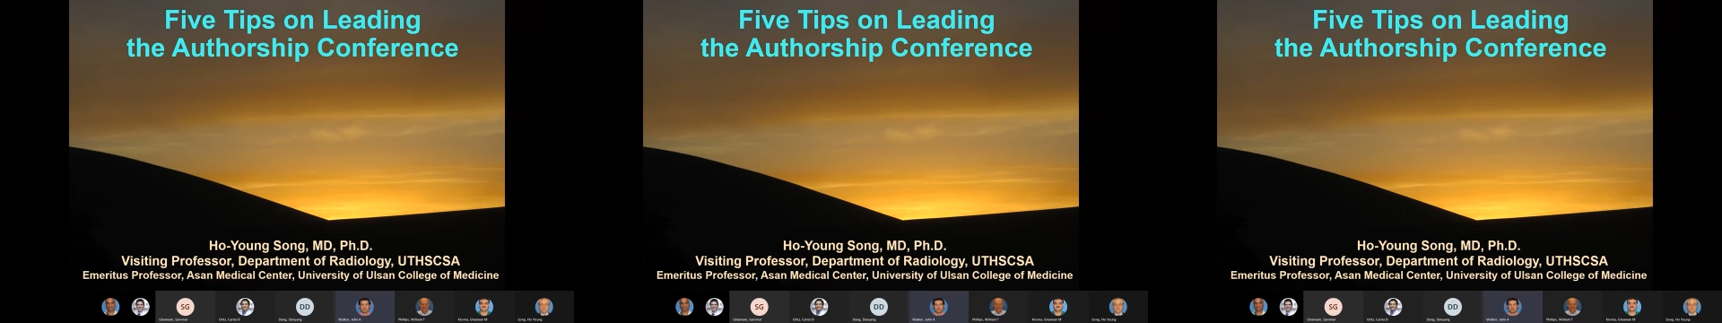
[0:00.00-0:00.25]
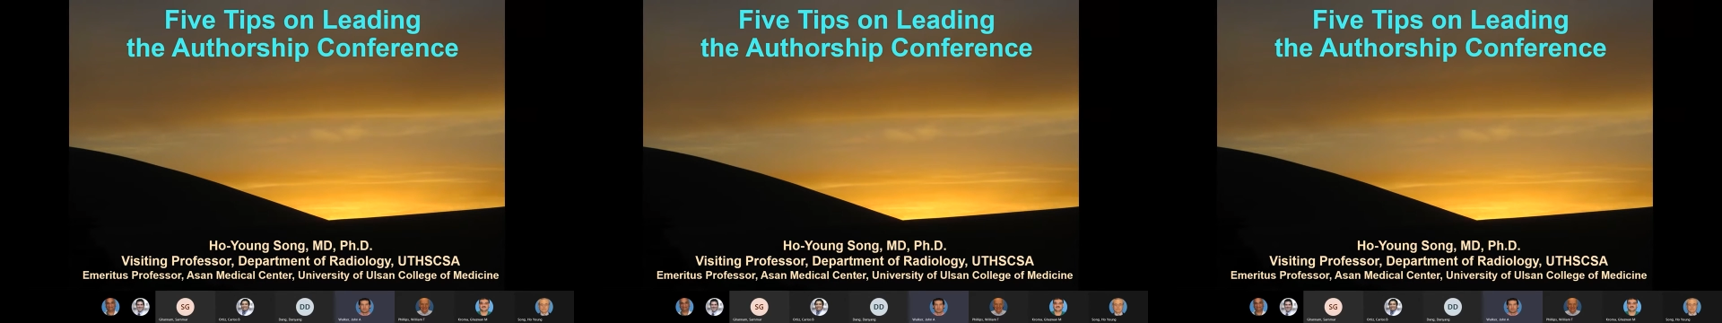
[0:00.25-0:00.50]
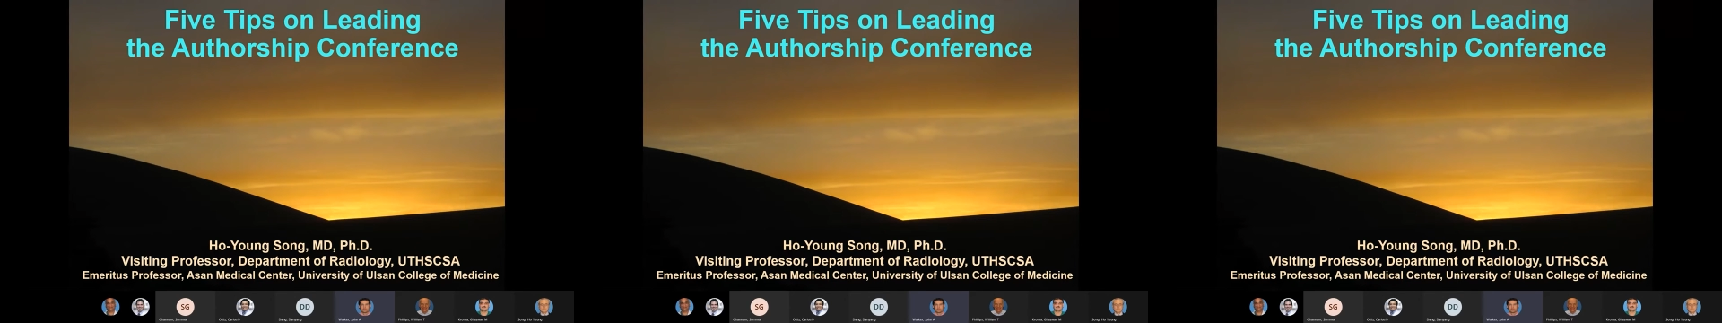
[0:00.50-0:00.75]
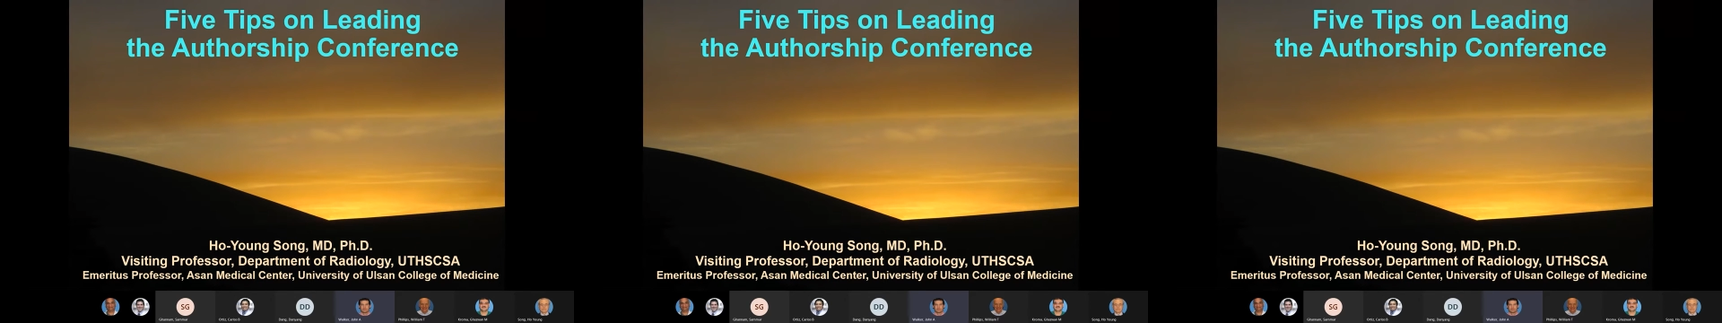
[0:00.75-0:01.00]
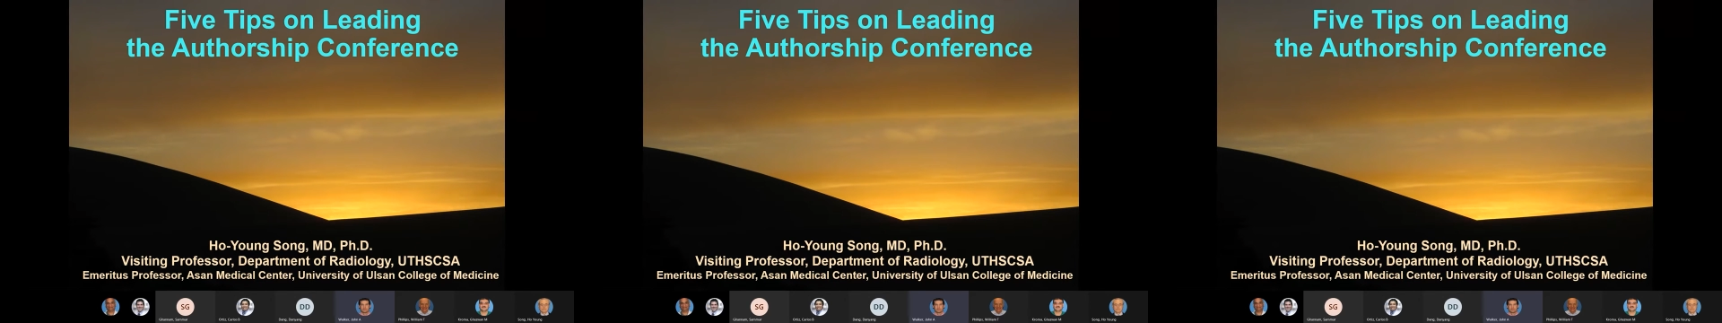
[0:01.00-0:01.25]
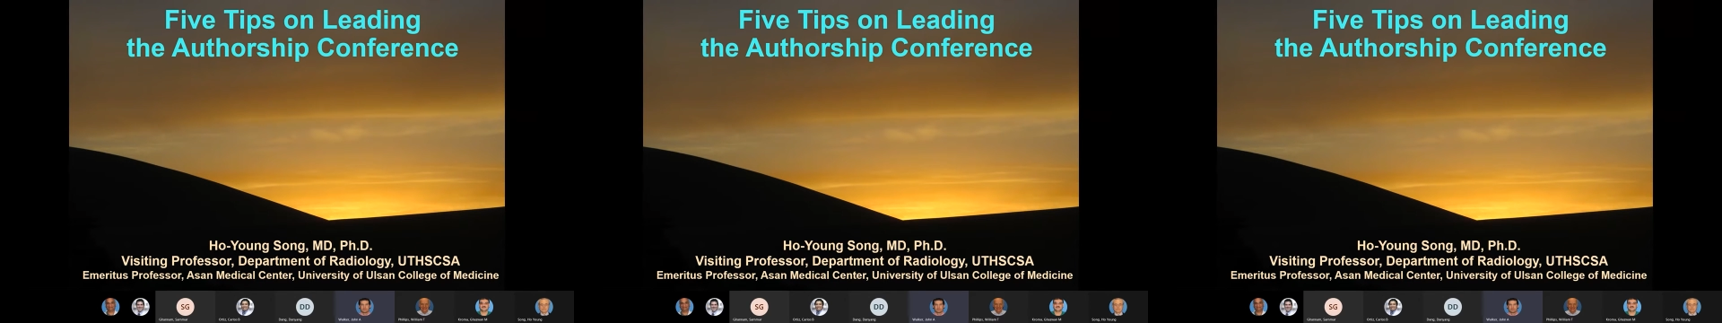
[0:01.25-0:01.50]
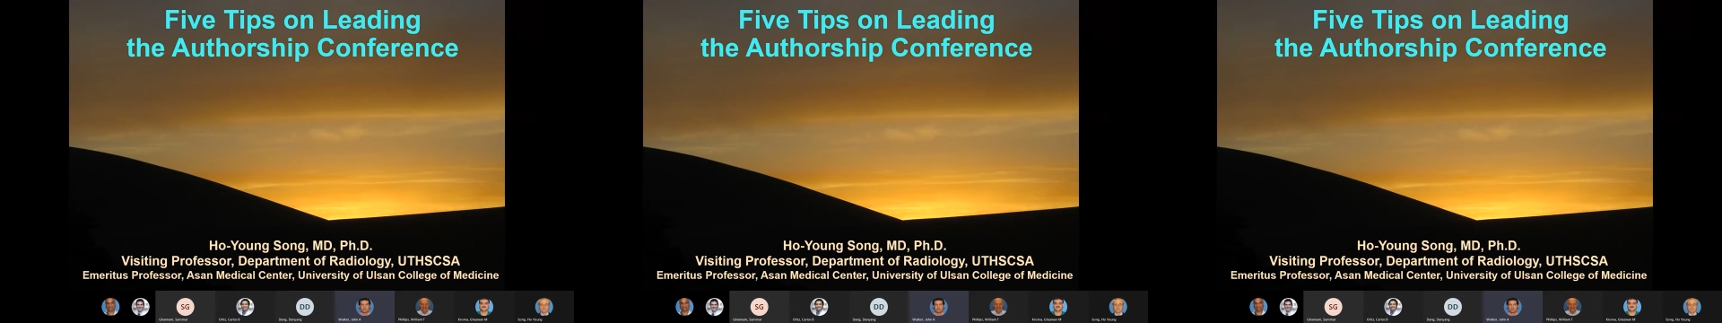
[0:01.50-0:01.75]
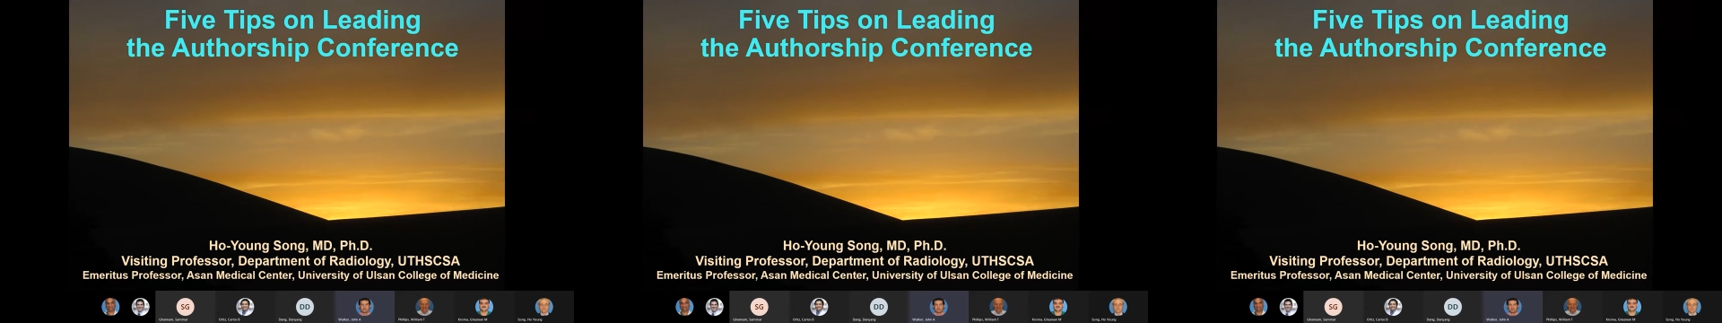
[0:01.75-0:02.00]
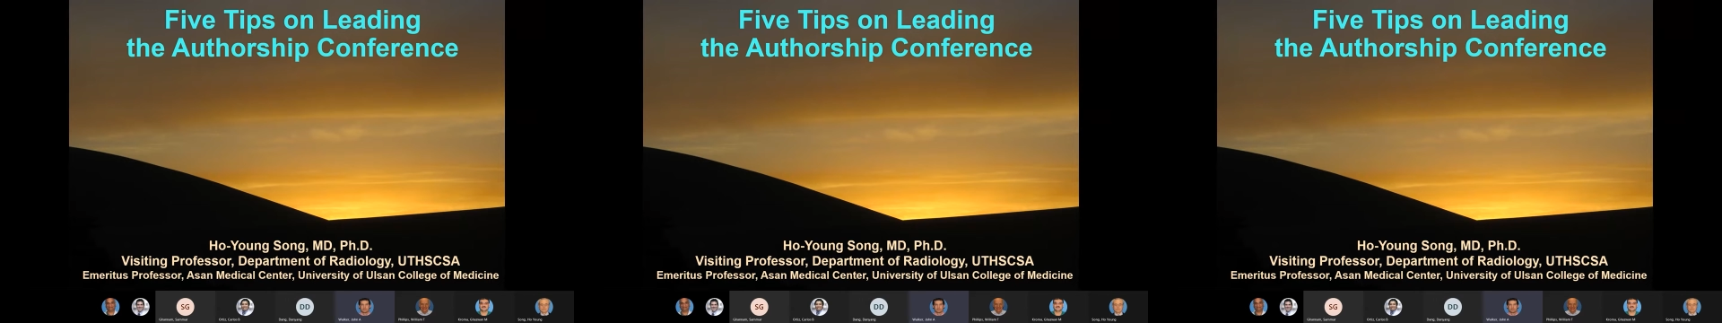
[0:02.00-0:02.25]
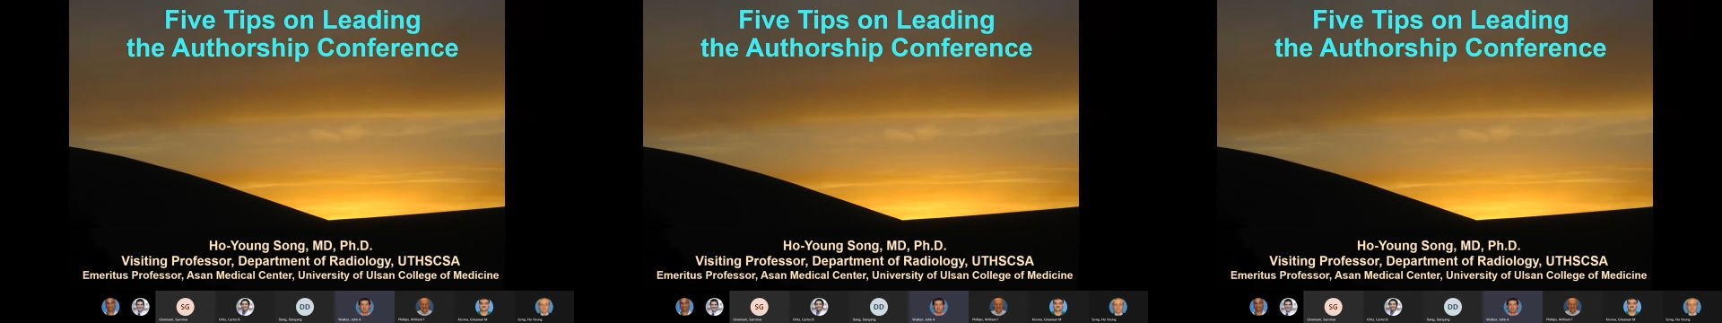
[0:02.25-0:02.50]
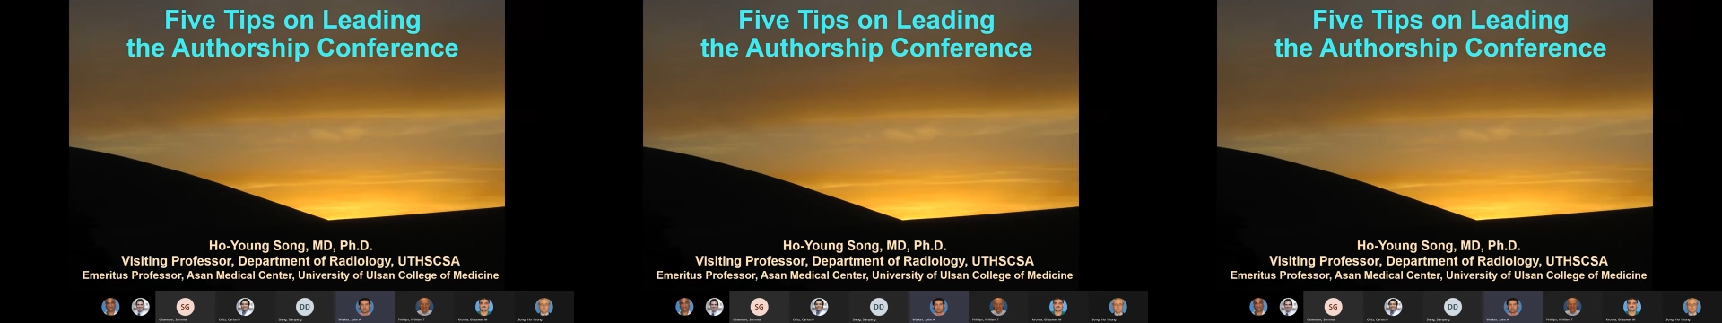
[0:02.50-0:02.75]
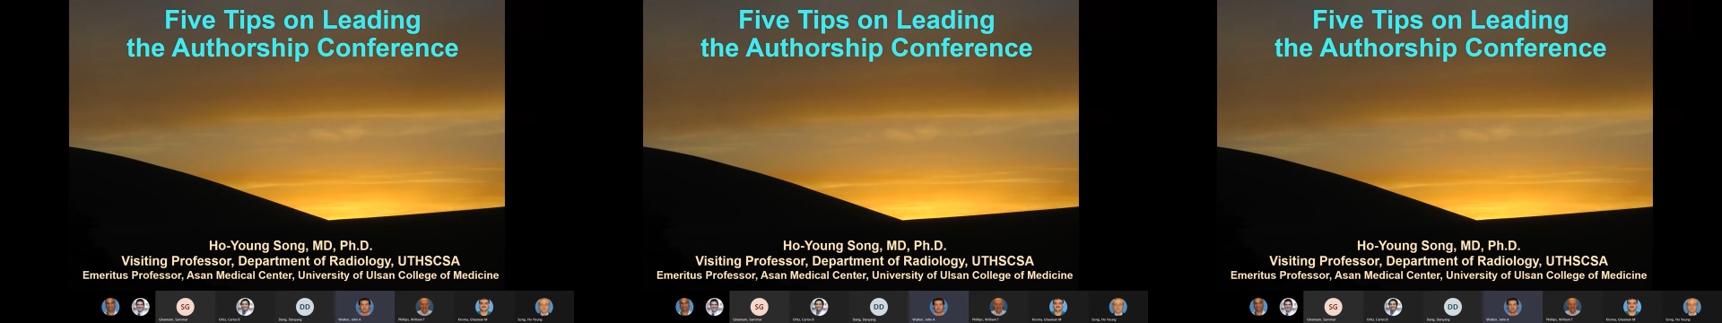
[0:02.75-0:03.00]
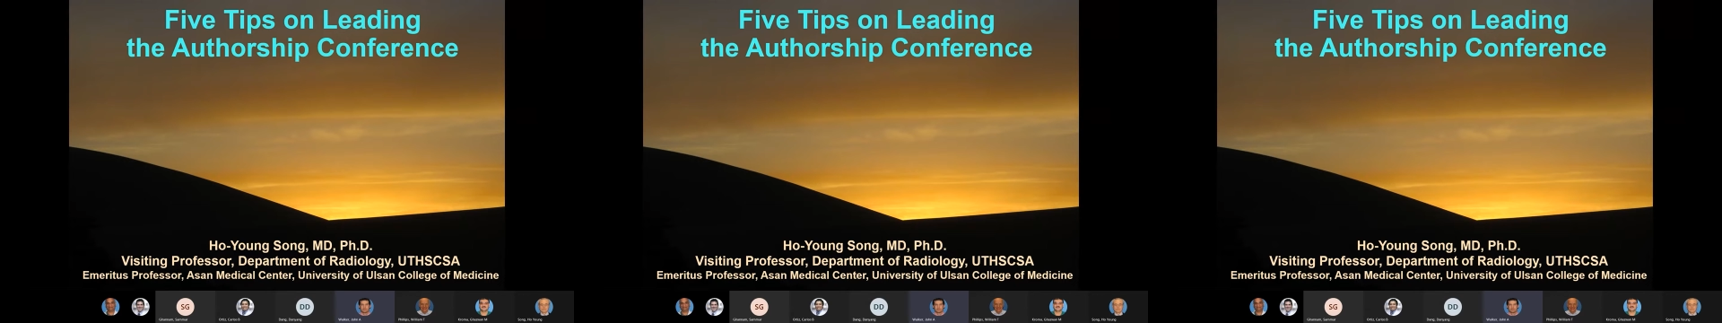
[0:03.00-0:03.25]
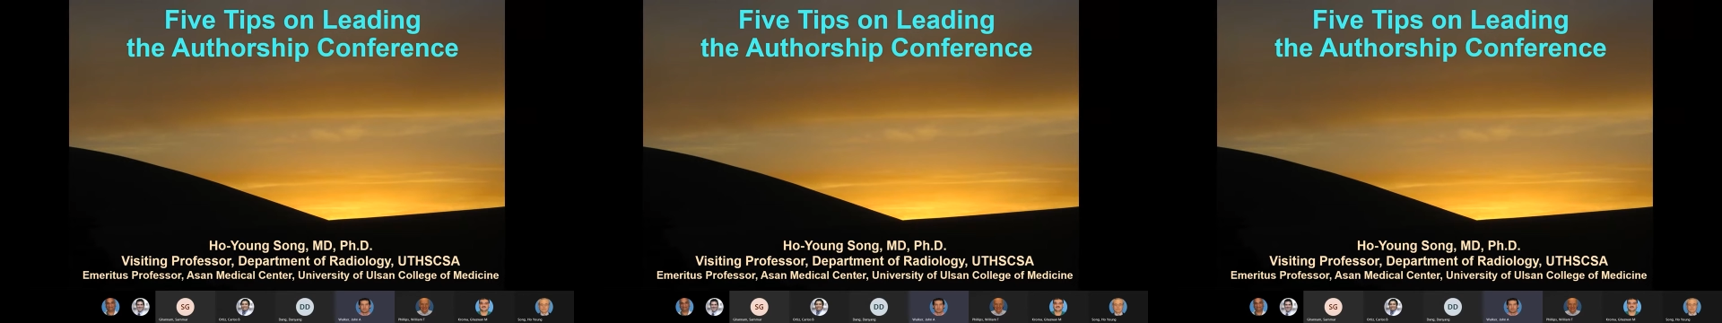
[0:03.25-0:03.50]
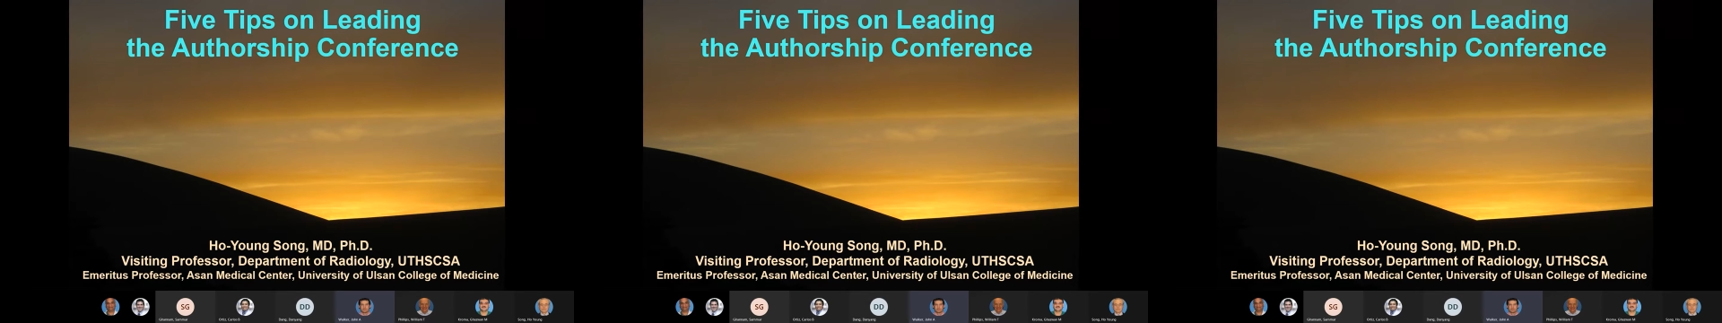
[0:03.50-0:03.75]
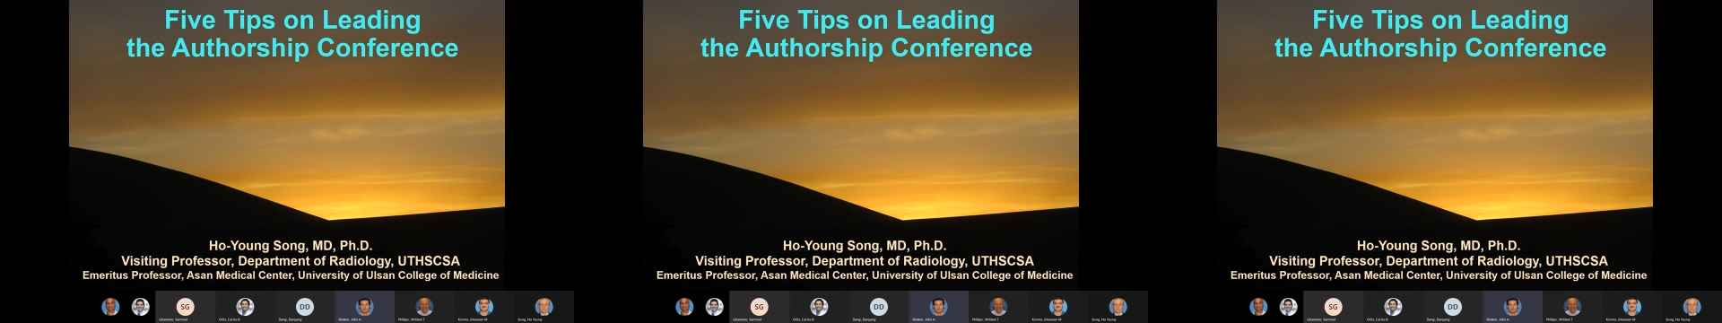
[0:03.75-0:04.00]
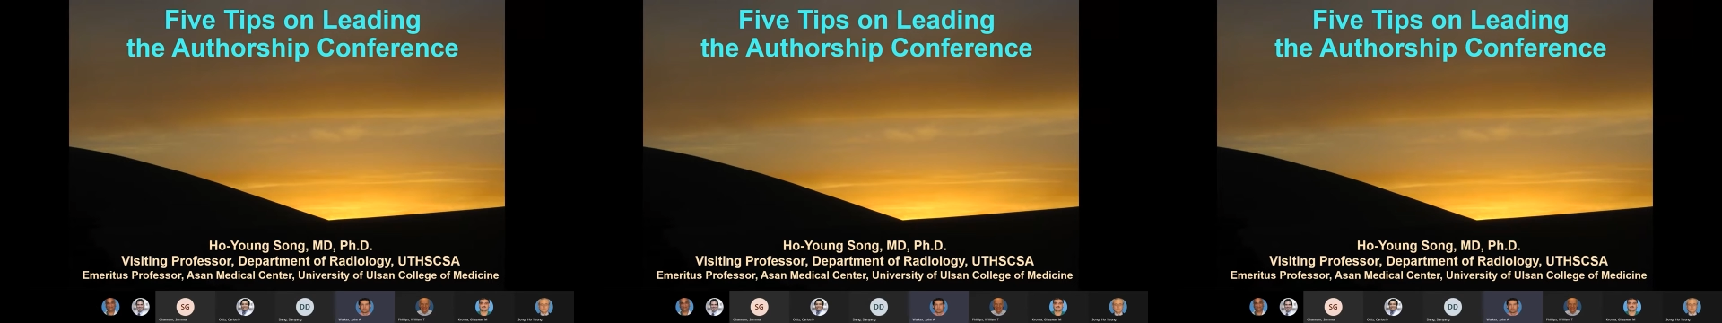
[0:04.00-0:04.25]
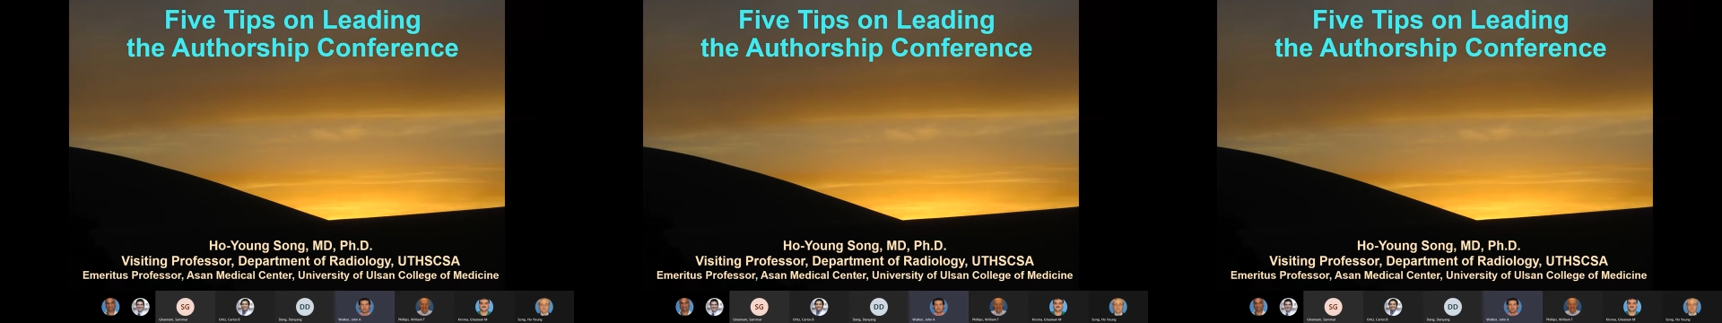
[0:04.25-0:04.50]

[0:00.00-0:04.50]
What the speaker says: No face is visible, so there are no lips to read.